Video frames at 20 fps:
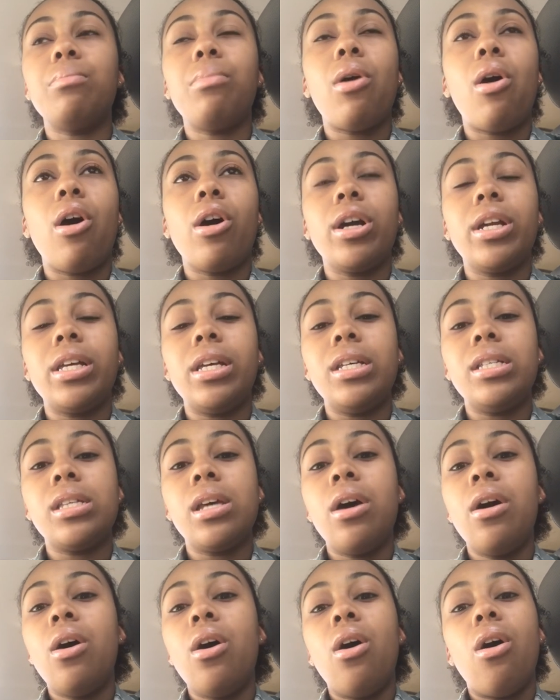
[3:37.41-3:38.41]
parties,
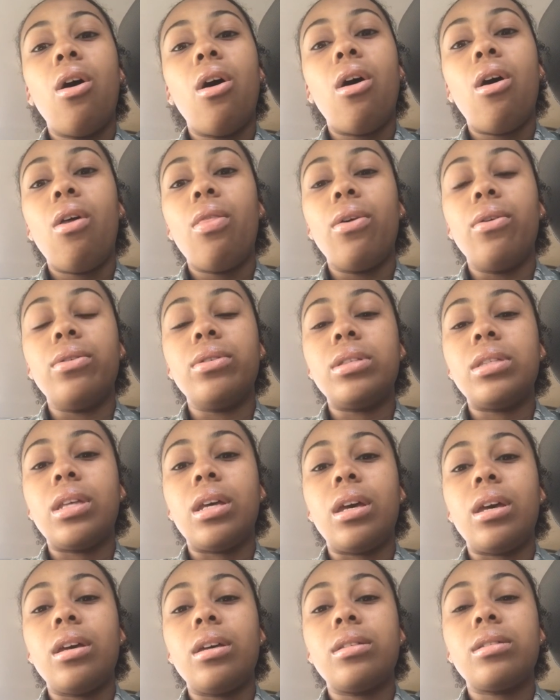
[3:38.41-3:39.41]
all those
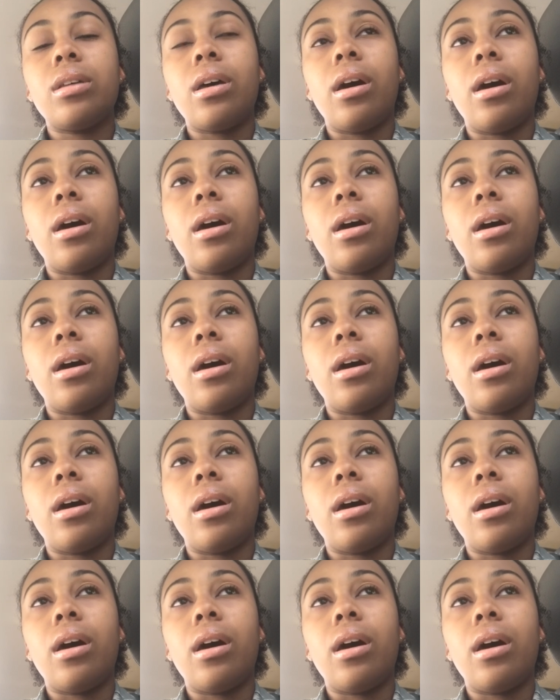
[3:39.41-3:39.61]
things.